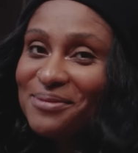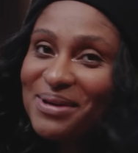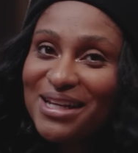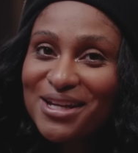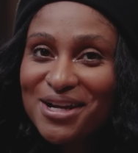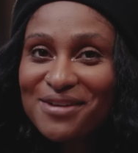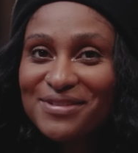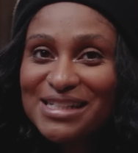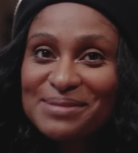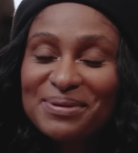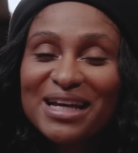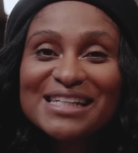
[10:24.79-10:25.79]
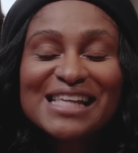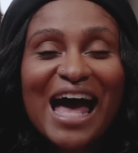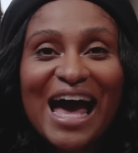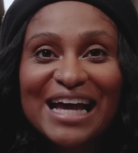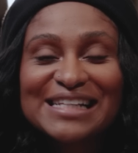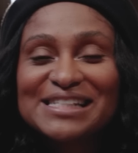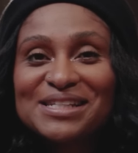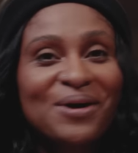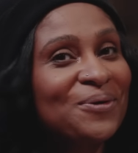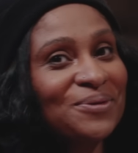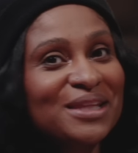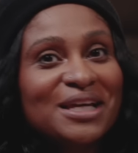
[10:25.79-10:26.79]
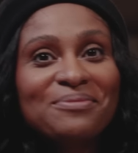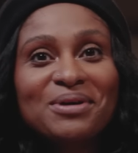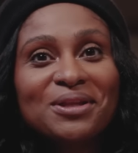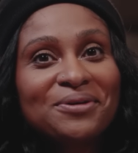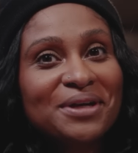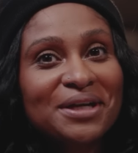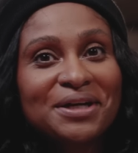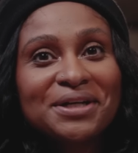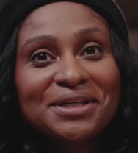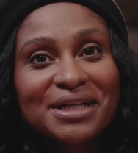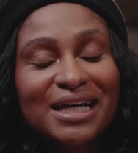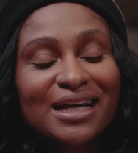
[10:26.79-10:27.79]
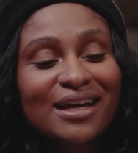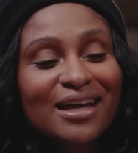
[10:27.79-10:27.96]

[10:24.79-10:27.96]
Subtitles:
bit nervous because I don't think Melo can cook.